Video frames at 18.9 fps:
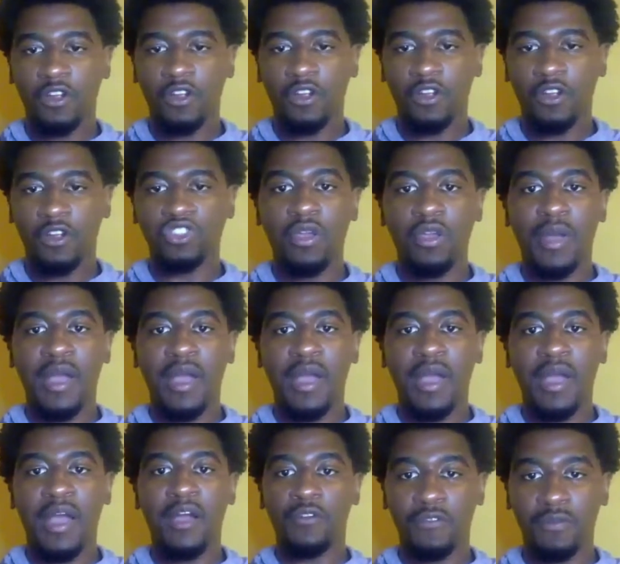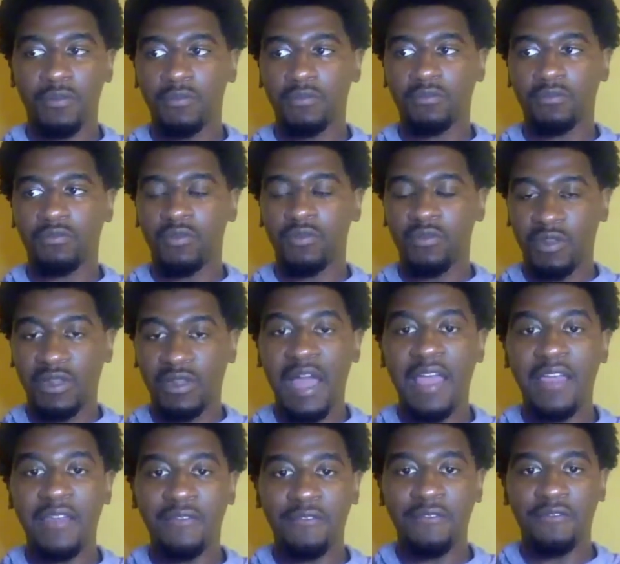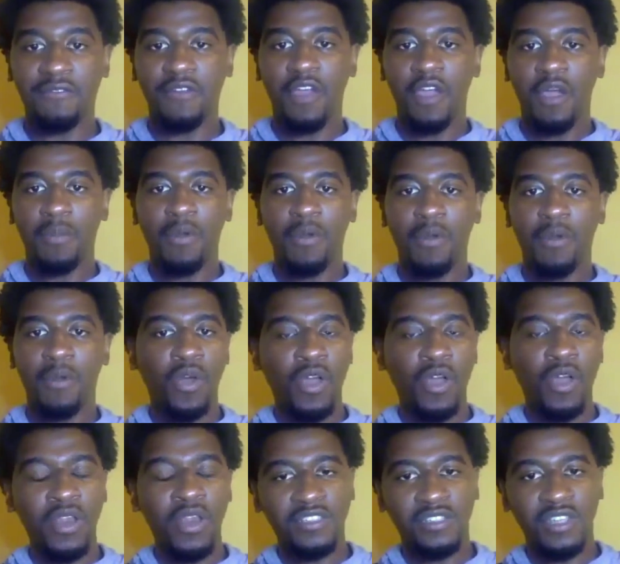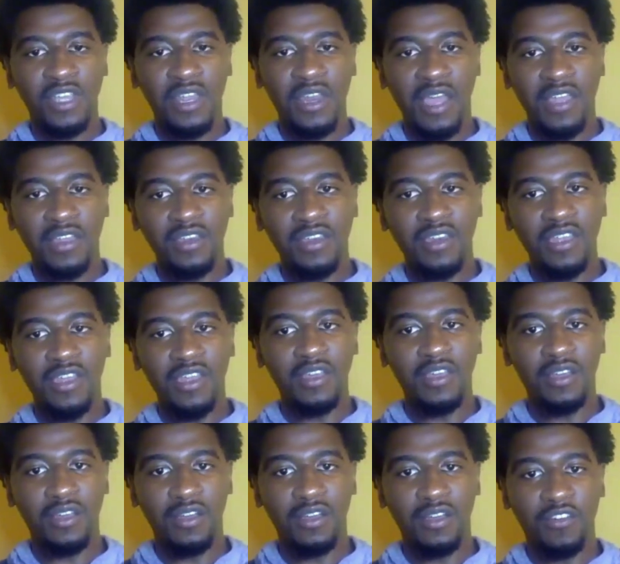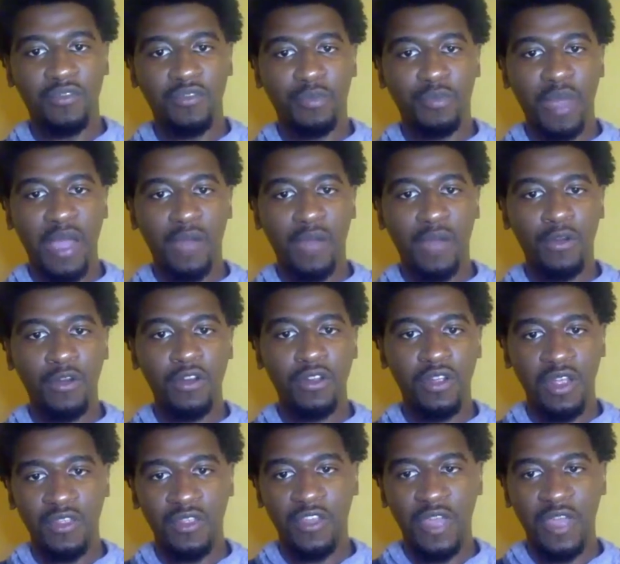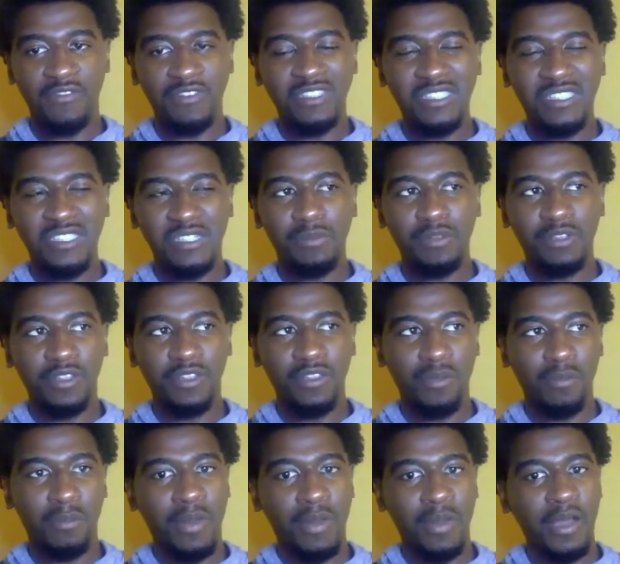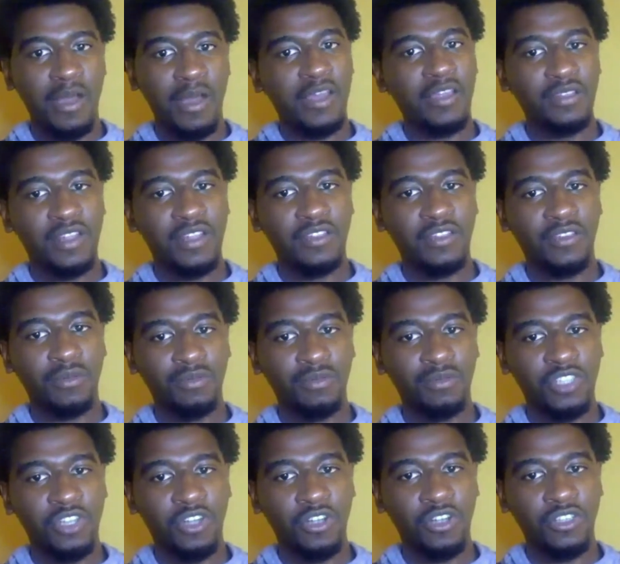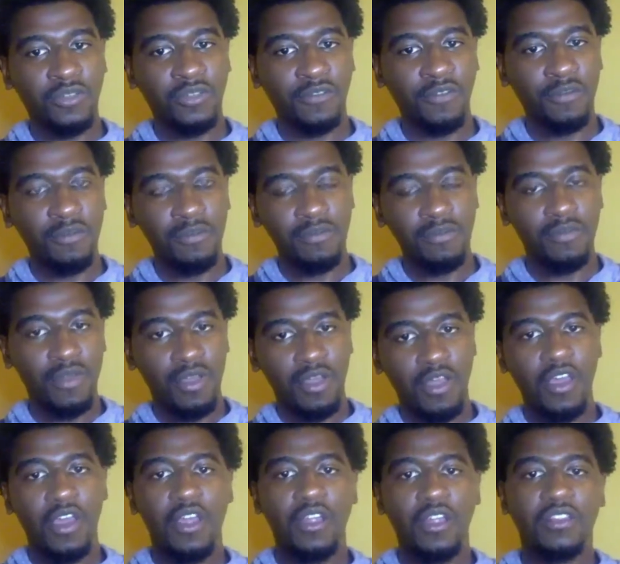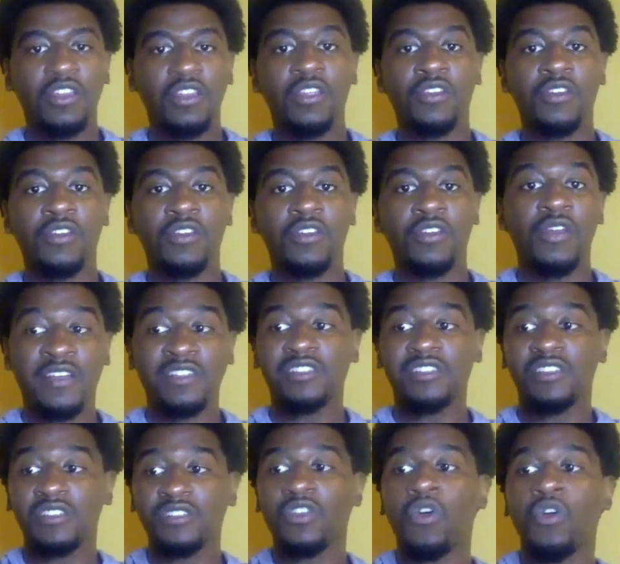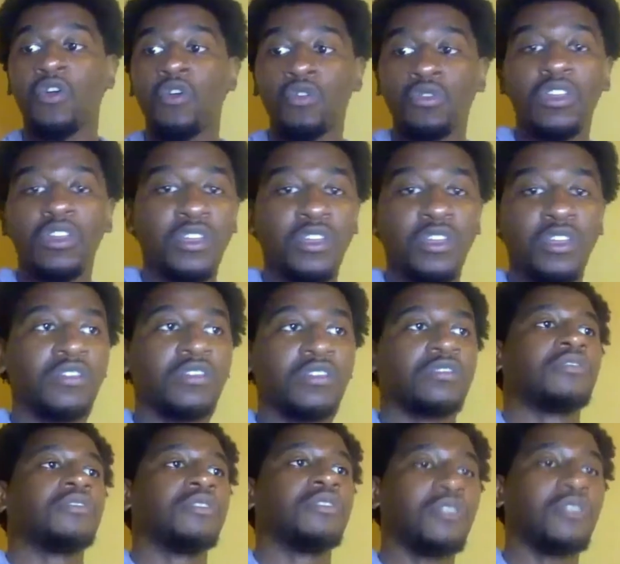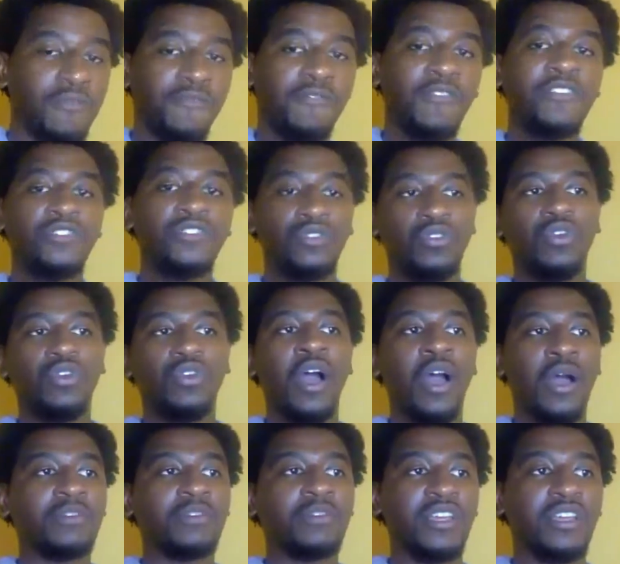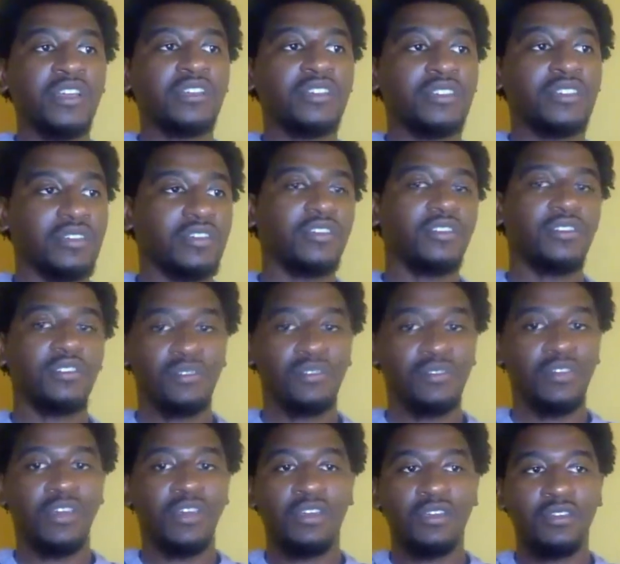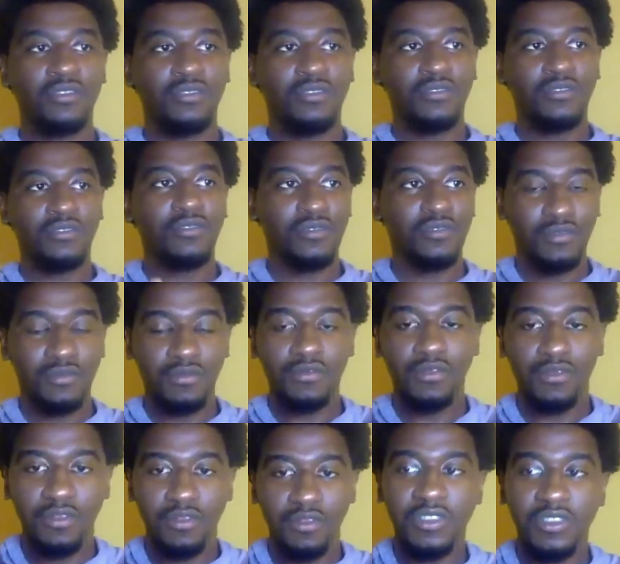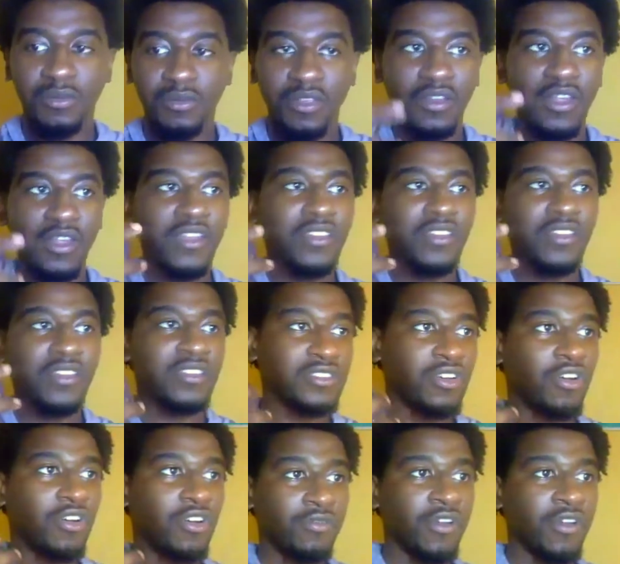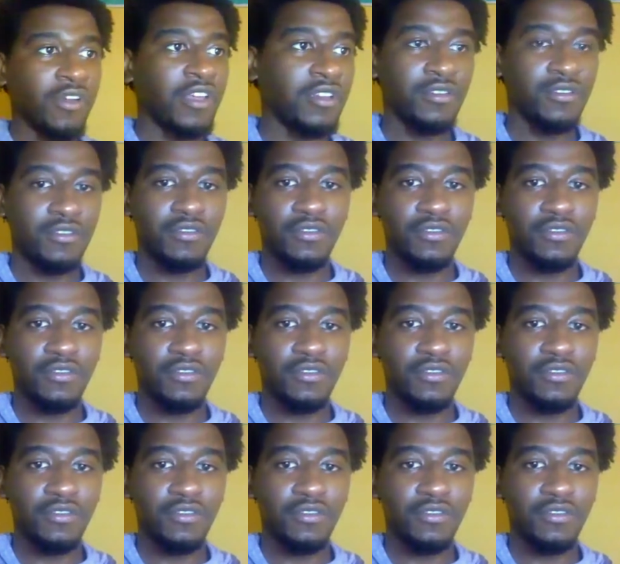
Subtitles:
are drawing power from life, but one has an idea of power and they have a symbol in their mind that they're charging from. The other actually is holding a physical object. Okay. Something like this heart right here.